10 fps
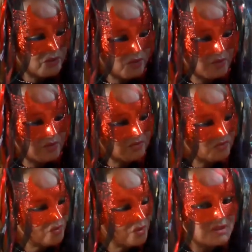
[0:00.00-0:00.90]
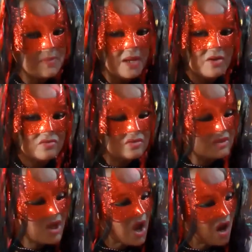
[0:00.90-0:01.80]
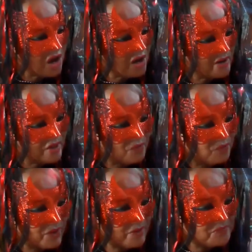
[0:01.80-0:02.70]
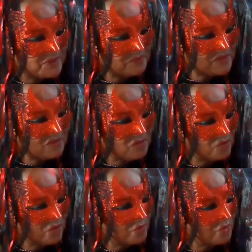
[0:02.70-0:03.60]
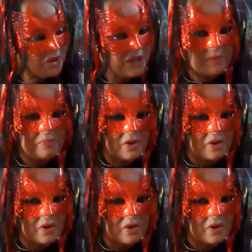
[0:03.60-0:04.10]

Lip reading: turned towards my uncle's car and grabbed up to the curb where he had